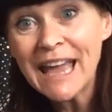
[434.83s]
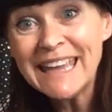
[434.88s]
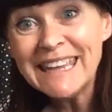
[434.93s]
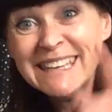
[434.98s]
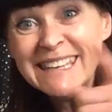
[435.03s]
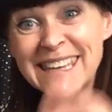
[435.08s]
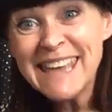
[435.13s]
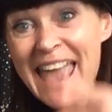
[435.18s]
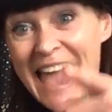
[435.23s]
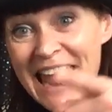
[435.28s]

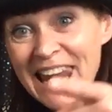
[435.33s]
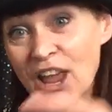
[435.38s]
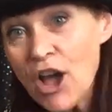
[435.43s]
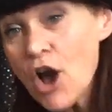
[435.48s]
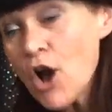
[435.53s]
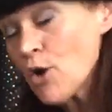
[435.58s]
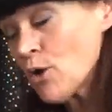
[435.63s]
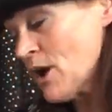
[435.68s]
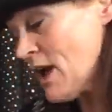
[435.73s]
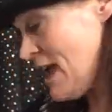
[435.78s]

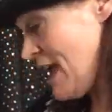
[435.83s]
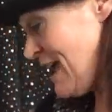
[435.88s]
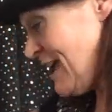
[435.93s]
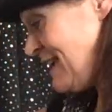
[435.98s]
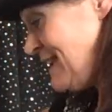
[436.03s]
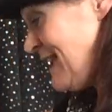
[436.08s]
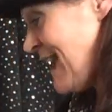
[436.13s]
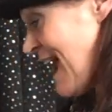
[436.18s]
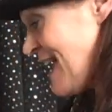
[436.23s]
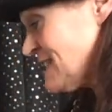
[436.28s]
Yellow.
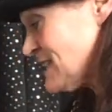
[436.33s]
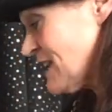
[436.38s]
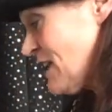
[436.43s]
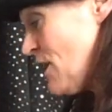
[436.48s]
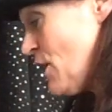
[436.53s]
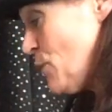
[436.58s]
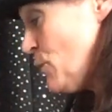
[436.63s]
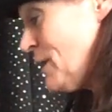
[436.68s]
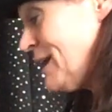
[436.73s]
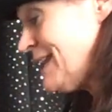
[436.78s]
Yes,
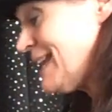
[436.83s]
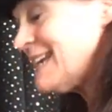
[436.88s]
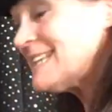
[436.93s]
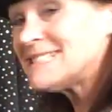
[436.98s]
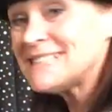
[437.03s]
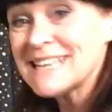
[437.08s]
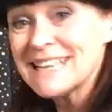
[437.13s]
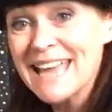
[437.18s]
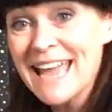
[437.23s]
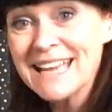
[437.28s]
we
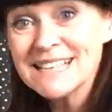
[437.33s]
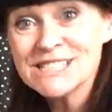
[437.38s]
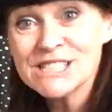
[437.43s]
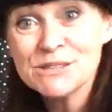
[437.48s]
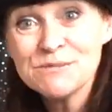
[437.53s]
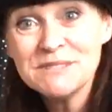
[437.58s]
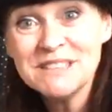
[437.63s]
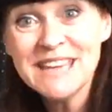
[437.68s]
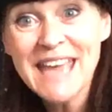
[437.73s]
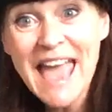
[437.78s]
need to get
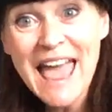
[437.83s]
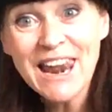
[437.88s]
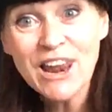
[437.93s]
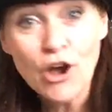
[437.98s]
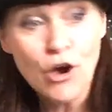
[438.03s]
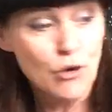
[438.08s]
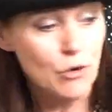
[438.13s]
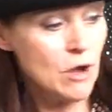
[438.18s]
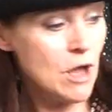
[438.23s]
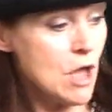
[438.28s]
some
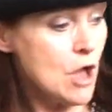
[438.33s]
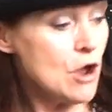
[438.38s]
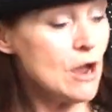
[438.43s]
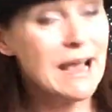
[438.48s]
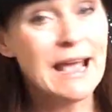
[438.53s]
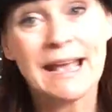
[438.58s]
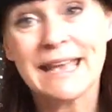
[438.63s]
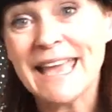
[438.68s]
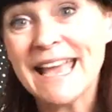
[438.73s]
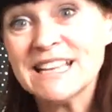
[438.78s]
yellow.
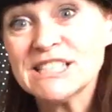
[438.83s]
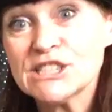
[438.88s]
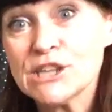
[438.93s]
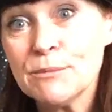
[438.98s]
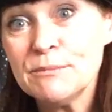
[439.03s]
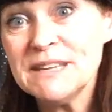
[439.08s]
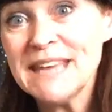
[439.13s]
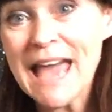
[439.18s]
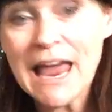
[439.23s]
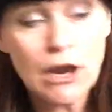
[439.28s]
Get
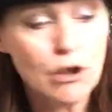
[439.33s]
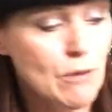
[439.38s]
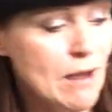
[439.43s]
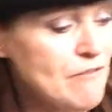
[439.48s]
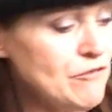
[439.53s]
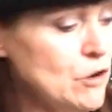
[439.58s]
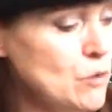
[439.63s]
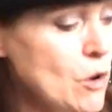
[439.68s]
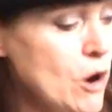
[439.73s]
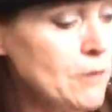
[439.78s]
some yellow,
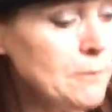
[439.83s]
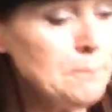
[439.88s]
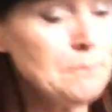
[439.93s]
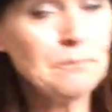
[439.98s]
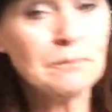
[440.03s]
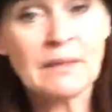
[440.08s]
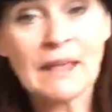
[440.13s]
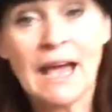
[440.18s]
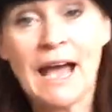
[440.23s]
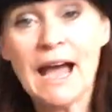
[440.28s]
everyone.
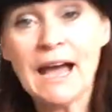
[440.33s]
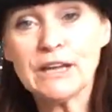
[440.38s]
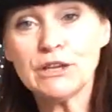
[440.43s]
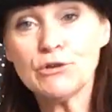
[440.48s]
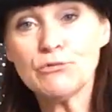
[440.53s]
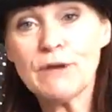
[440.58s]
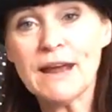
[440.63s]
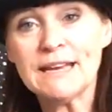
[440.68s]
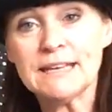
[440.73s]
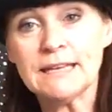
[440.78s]
Are
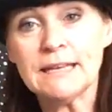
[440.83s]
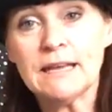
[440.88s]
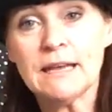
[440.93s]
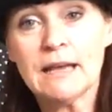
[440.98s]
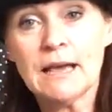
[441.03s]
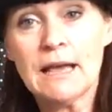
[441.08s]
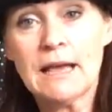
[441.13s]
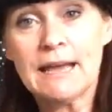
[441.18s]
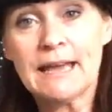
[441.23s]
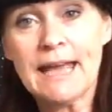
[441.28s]
you ready?
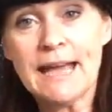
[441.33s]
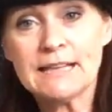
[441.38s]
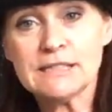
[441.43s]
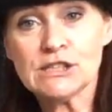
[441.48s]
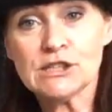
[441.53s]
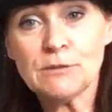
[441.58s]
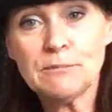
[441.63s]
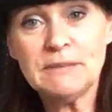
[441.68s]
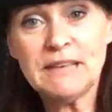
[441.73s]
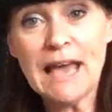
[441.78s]
Get
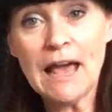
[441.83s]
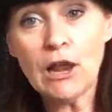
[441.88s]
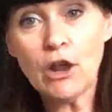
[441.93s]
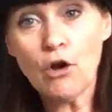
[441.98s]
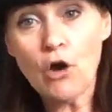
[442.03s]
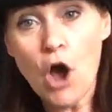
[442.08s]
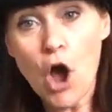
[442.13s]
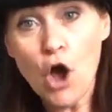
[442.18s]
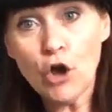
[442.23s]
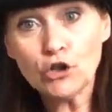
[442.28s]
some
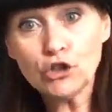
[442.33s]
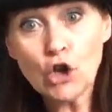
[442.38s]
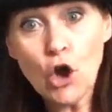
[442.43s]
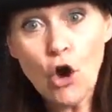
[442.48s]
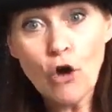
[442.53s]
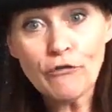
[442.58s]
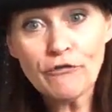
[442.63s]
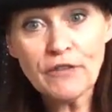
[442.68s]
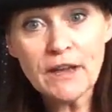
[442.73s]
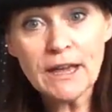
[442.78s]
yellow on
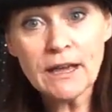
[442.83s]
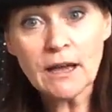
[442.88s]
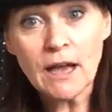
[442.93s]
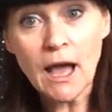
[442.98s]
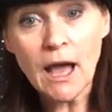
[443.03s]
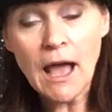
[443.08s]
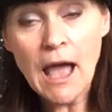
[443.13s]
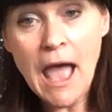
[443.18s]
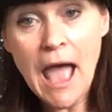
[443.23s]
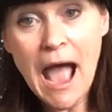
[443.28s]
your
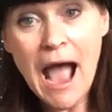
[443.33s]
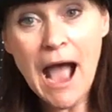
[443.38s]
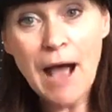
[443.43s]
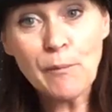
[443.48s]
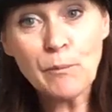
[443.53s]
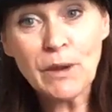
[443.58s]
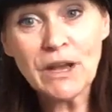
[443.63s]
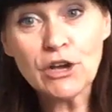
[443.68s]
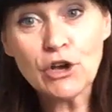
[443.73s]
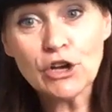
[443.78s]
finger
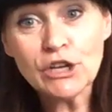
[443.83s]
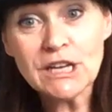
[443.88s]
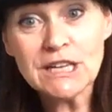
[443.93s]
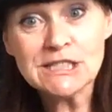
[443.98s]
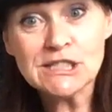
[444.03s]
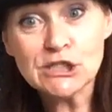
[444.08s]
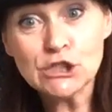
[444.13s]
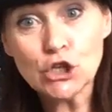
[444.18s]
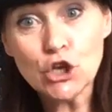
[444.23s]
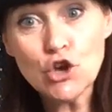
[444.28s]
and we're going to
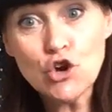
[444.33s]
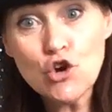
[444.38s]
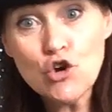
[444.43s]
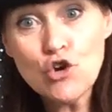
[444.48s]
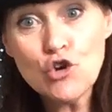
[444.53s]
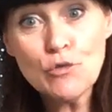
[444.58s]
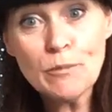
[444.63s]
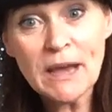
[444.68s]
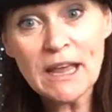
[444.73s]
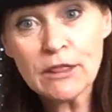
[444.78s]

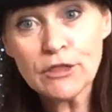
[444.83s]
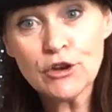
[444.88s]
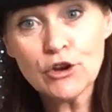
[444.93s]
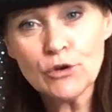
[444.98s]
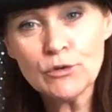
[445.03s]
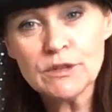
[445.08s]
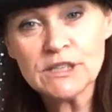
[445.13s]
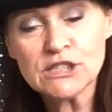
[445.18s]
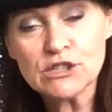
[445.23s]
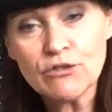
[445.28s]
zoom it
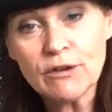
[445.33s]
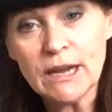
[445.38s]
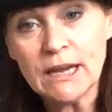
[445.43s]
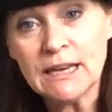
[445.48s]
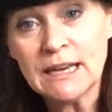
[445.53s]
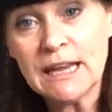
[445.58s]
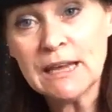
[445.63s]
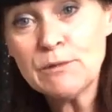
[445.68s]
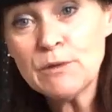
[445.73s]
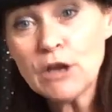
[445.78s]
through the
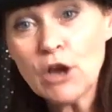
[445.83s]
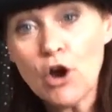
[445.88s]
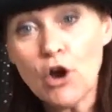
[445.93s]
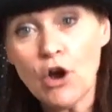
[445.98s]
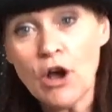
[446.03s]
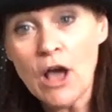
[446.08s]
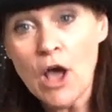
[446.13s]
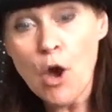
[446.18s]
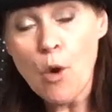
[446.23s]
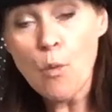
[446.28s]
screen. Here we
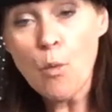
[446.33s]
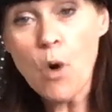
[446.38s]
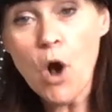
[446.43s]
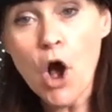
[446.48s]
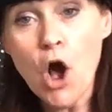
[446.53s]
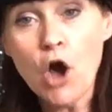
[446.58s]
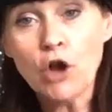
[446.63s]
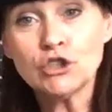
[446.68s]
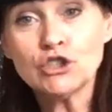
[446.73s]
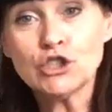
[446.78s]
go.
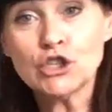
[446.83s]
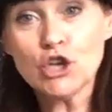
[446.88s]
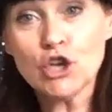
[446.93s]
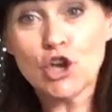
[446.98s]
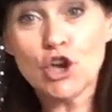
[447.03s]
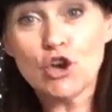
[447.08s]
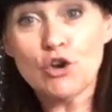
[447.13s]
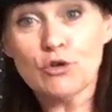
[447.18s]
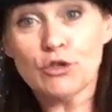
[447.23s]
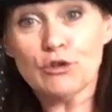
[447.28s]
One,
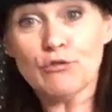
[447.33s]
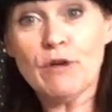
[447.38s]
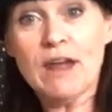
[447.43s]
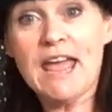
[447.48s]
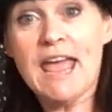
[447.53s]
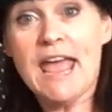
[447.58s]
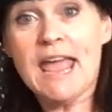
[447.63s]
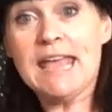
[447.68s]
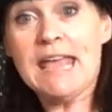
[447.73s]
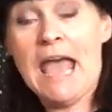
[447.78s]
two,
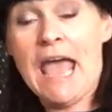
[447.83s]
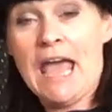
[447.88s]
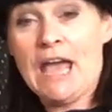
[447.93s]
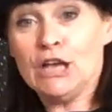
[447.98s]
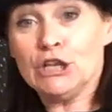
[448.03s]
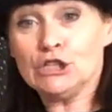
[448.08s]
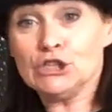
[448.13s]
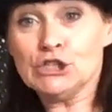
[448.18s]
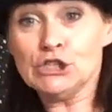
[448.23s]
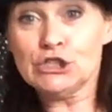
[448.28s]
three.
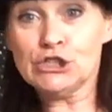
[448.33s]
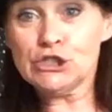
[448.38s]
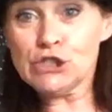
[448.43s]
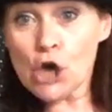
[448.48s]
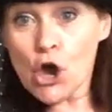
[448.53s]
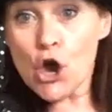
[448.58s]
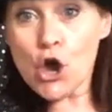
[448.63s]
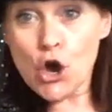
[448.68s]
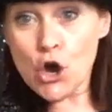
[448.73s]
Zoom!